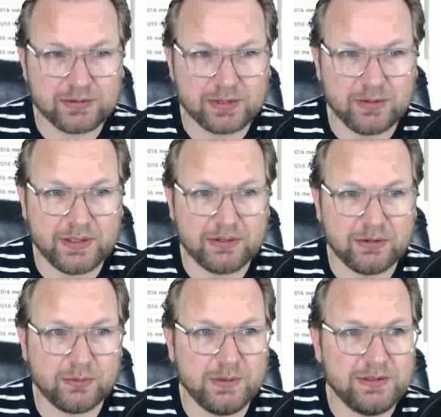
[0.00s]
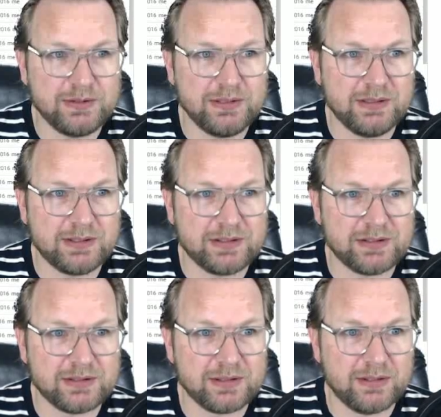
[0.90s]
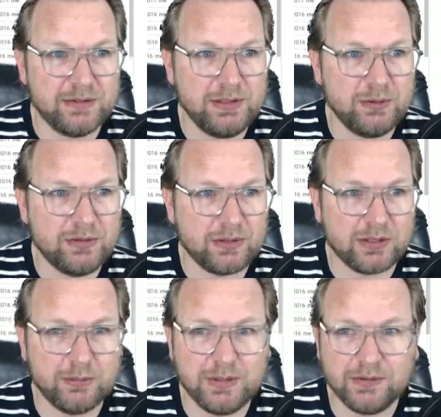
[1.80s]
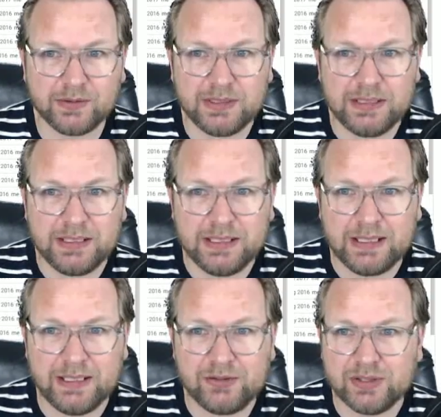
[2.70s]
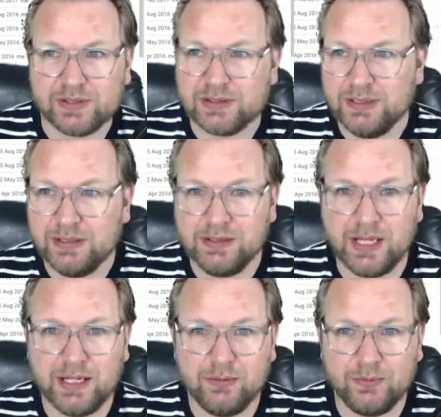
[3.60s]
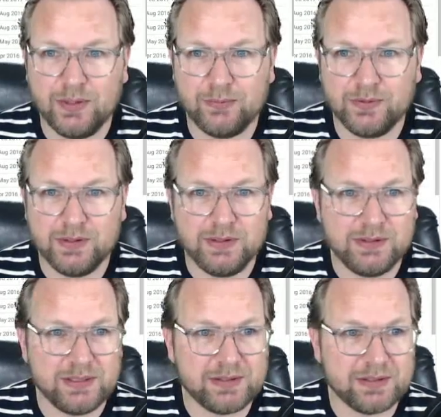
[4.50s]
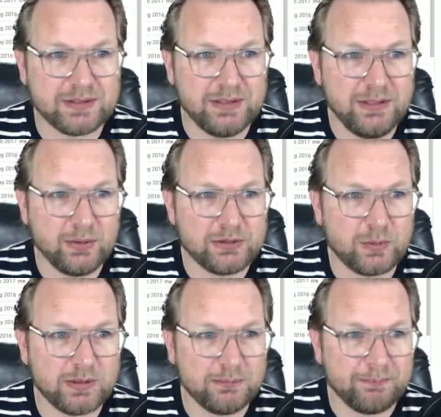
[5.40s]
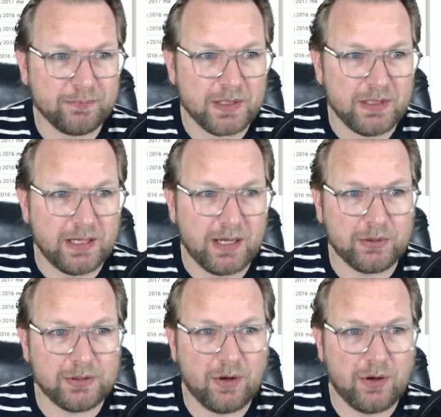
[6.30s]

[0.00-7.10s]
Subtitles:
so that you really see this is a new document. And as you can see, 950, this is the newest one. I'm going